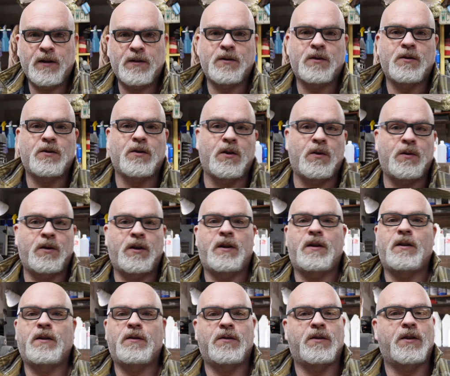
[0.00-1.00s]
It's the
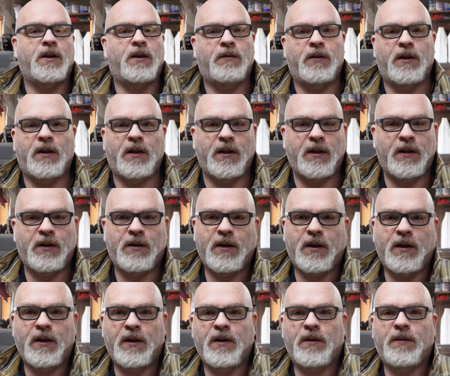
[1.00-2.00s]
Sony
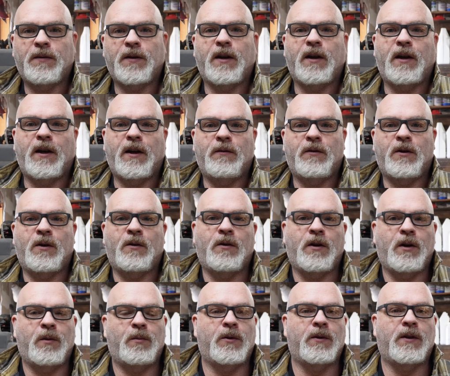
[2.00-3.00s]
ZVE10, if I haven't
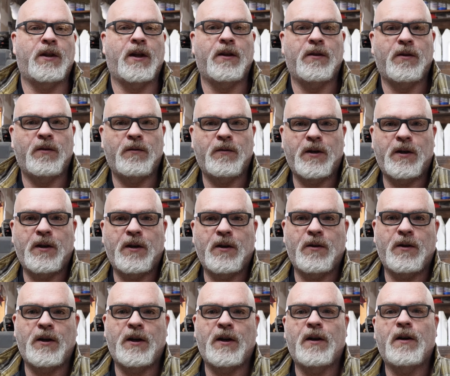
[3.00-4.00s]
already put that in the
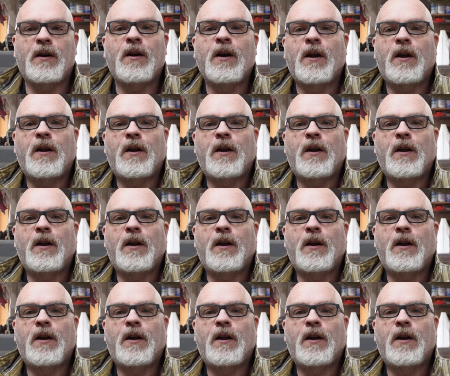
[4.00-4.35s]
video here.